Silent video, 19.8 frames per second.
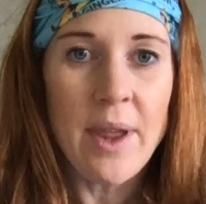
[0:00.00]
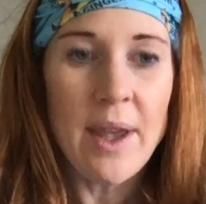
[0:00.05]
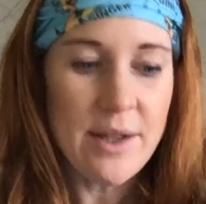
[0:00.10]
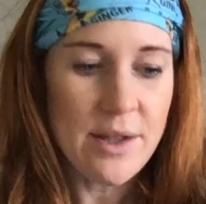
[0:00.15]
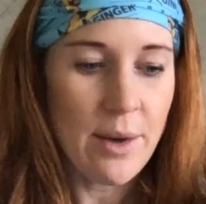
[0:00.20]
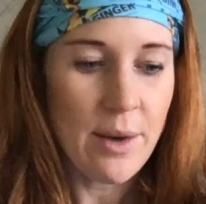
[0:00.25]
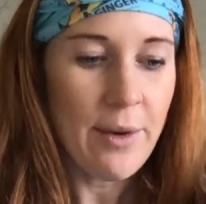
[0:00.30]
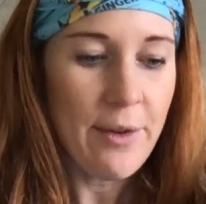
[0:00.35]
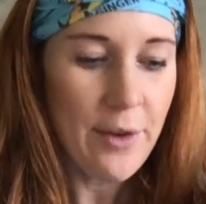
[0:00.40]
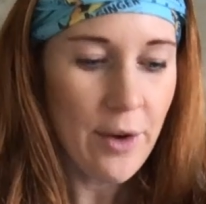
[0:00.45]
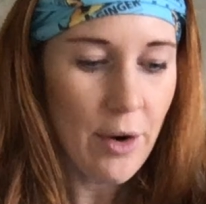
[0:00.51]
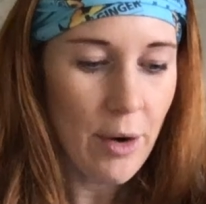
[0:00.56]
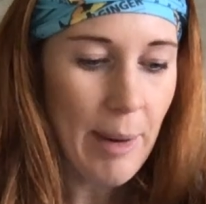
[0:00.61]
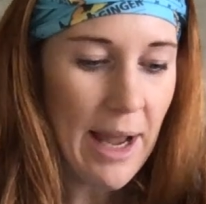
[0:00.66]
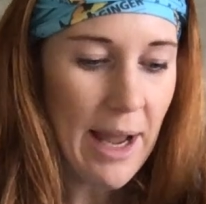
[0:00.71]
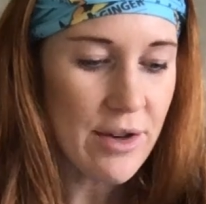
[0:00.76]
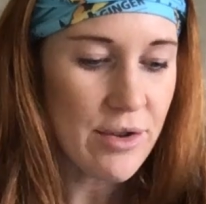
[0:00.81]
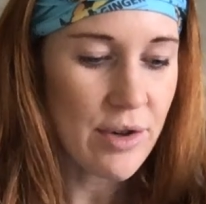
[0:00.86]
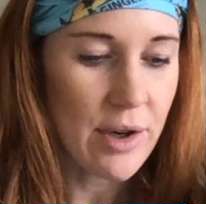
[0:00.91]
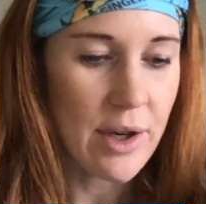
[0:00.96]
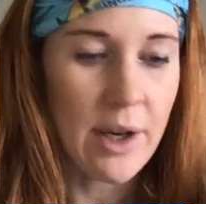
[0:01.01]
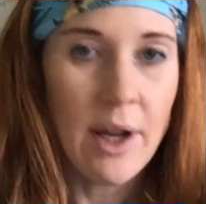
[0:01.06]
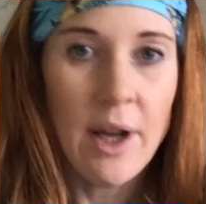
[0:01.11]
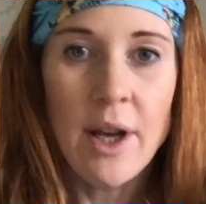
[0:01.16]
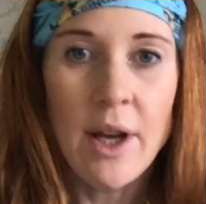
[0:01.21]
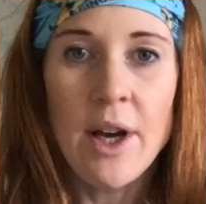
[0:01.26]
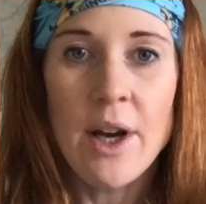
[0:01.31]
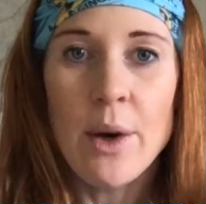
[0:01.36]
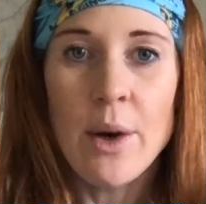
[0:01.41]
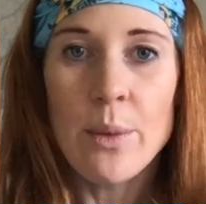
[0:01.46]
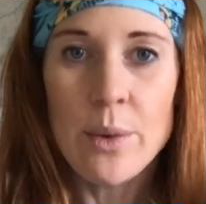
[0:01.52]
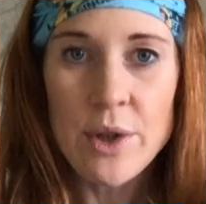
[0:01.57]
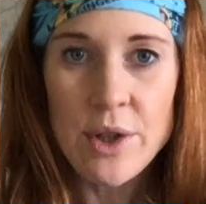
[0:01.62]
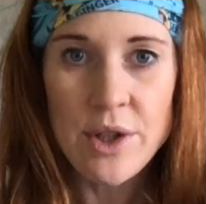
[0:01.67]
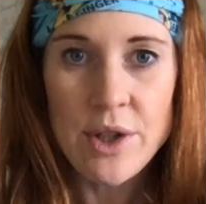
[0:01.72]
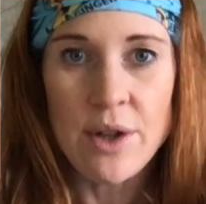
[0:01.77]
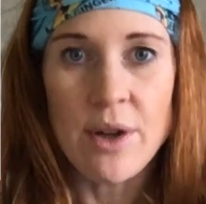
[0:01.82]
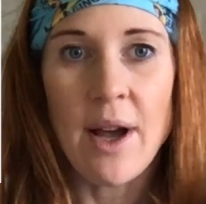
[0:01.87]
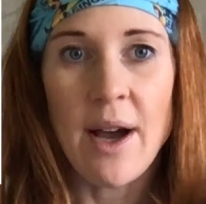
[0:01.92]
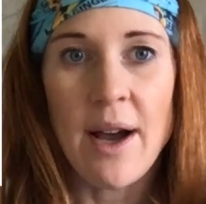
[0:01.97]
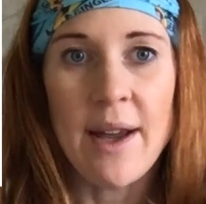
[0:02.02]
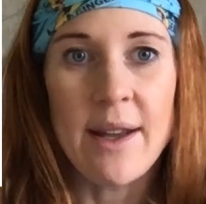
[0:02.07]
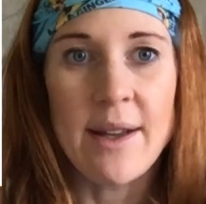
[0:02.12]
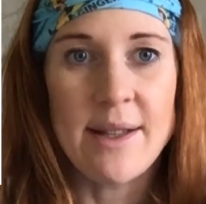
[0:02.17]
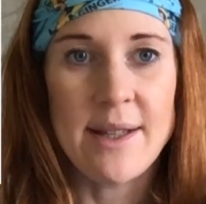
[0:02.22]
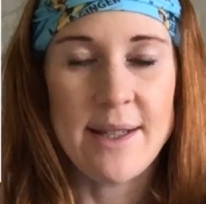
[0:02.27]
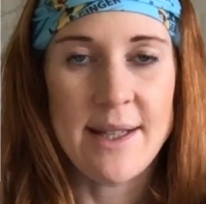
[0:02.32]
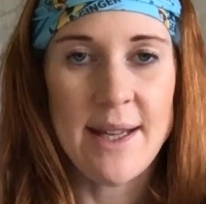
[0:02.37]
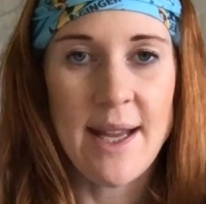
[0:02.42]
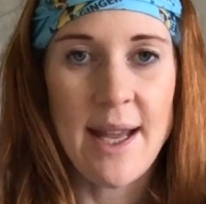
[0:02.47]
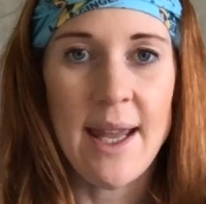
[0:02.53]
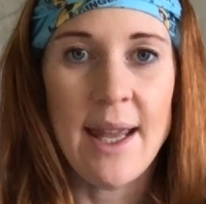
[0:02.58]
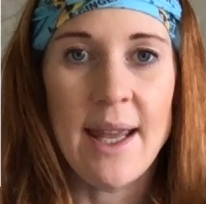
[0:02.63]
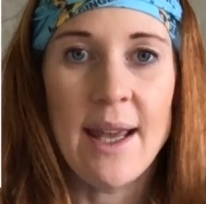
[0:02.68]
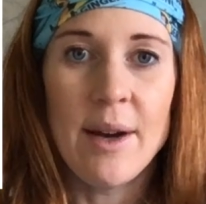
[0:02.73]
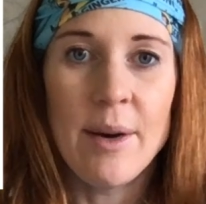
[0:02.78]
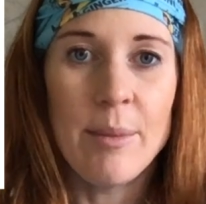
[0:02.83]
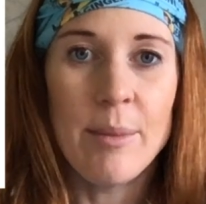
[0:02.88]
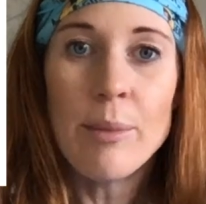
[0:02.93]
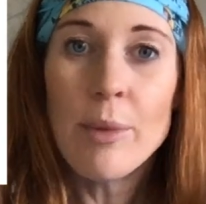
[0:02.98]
So if you're a patron, would you like to see